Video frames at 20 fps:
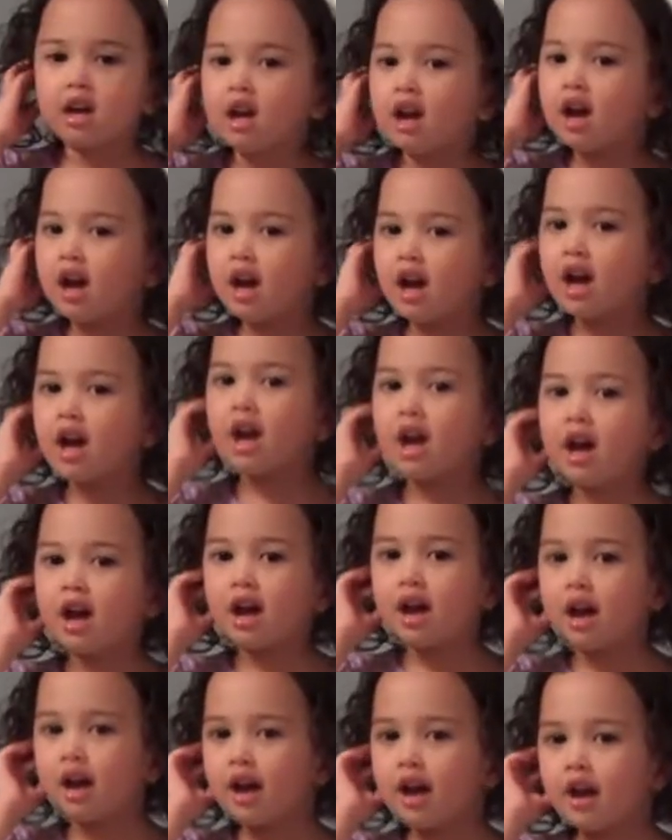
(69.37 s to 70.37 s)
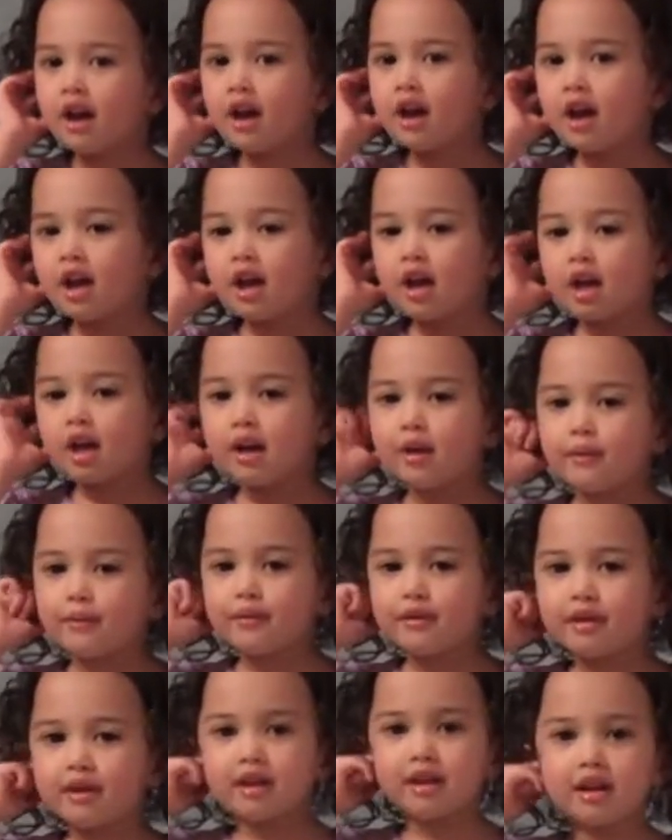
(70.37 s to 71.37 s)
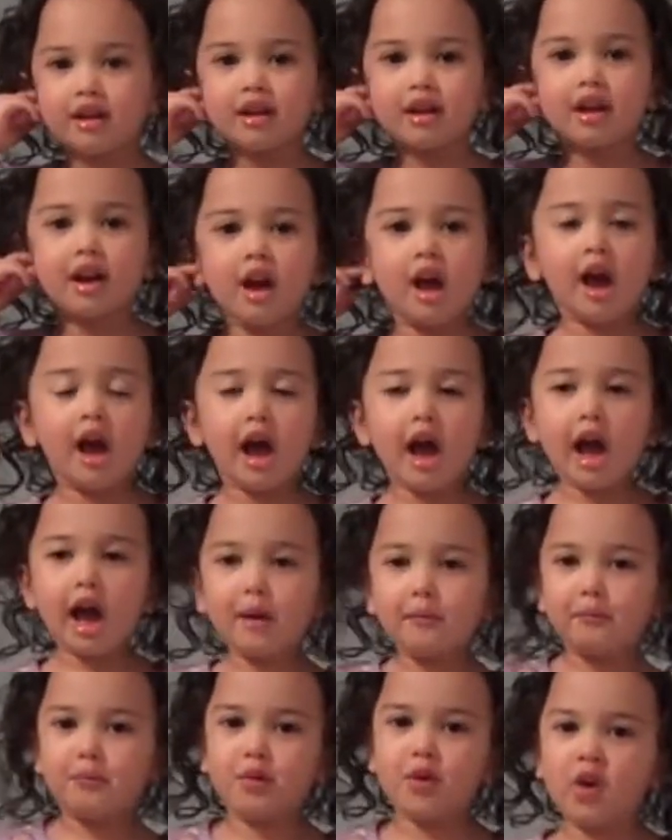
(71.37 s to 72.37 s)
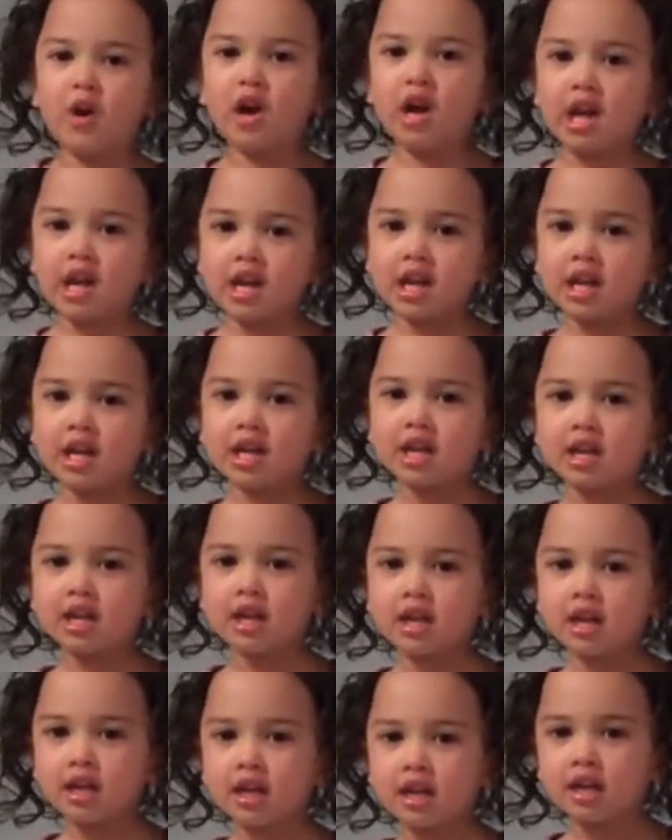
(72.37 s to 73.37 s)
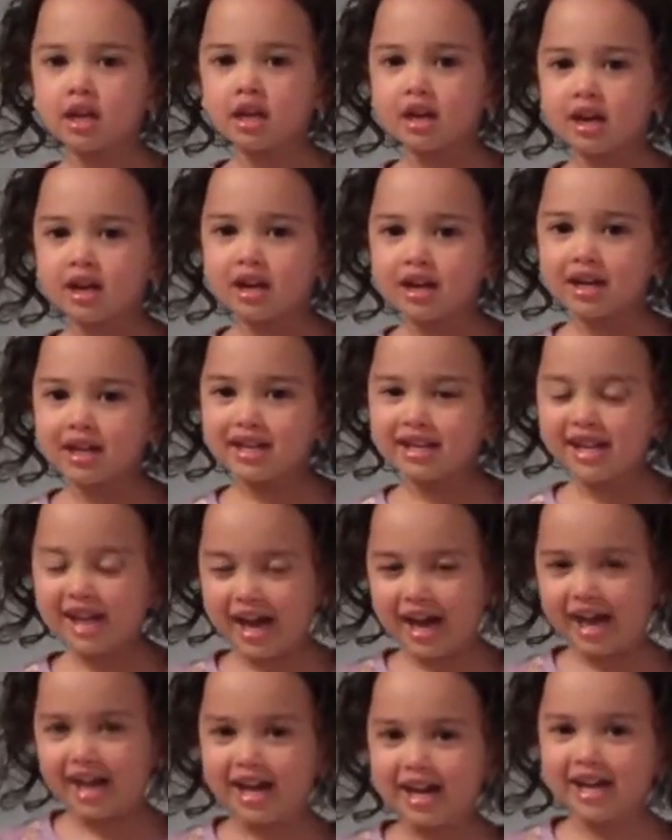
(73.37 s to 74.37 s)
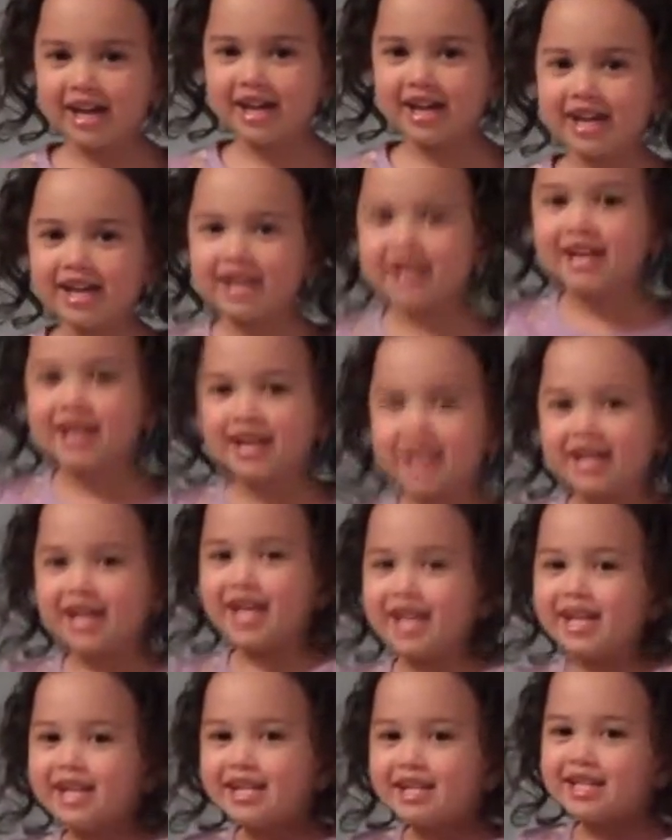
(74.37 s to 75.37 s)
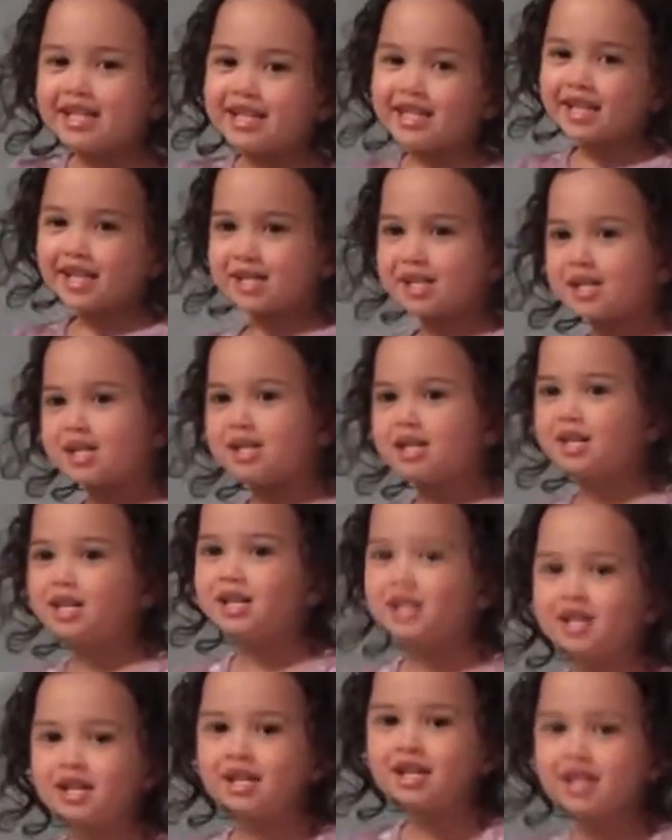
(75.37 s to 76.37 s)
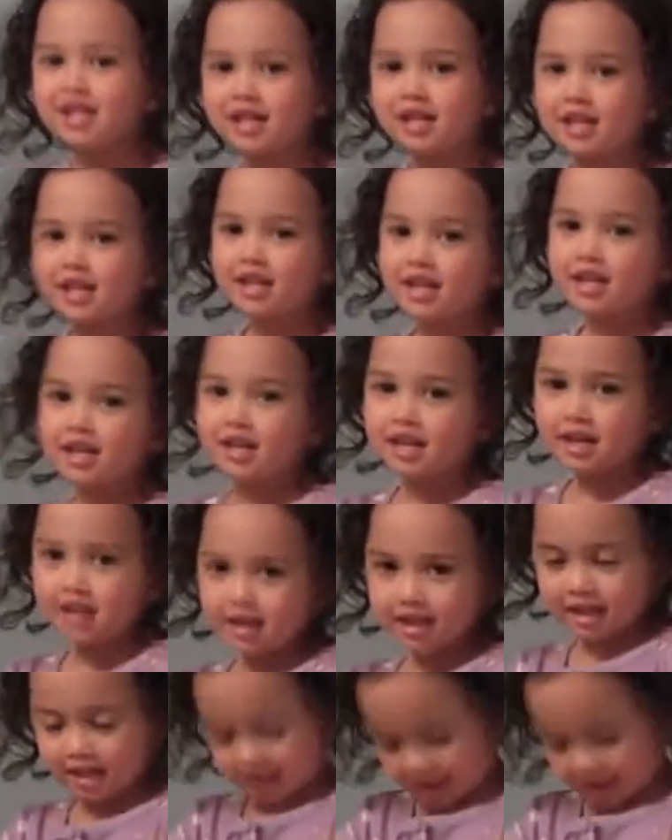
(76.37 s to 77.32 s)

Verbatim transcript: Huh? What did the doctor say? A boy. Oh boy? Yeah. No. The doctor said, no